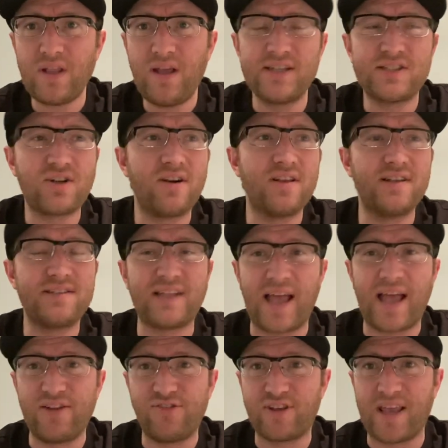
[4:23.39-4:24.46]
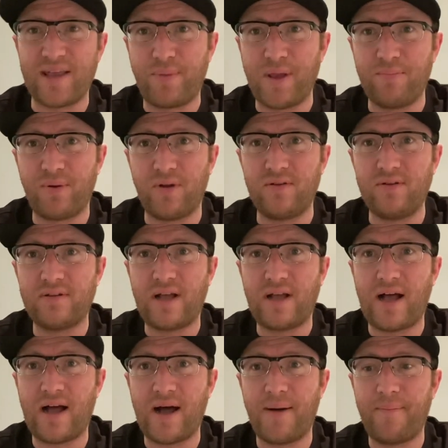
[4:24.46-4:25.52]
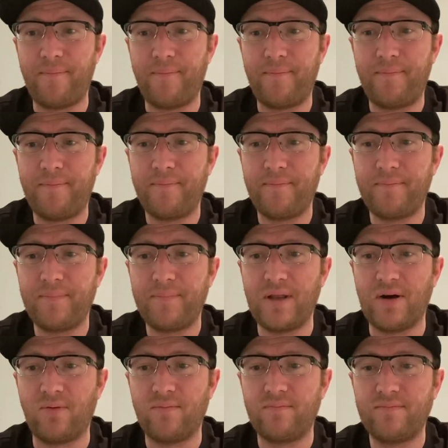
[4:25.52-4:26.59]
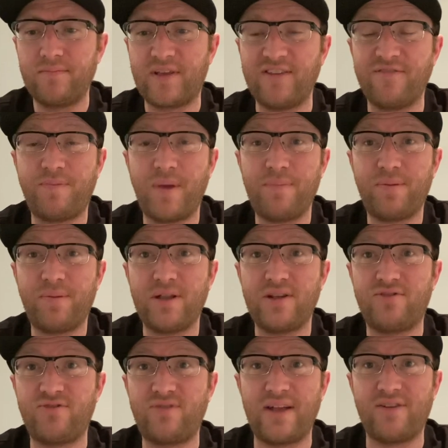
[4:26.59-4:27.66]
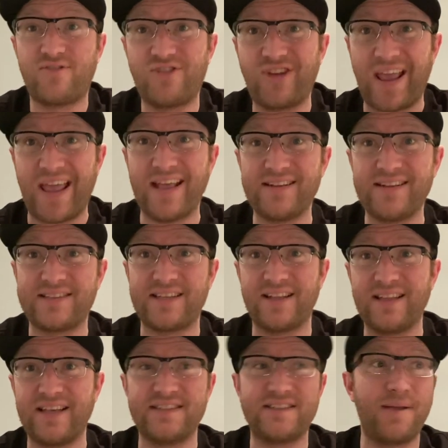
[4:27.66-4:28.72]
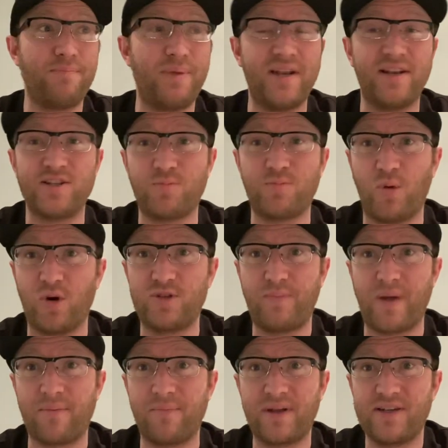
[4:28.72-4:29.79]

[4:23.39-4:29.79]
I started this to educate people, you know, give people a chance at least at beating sports betting.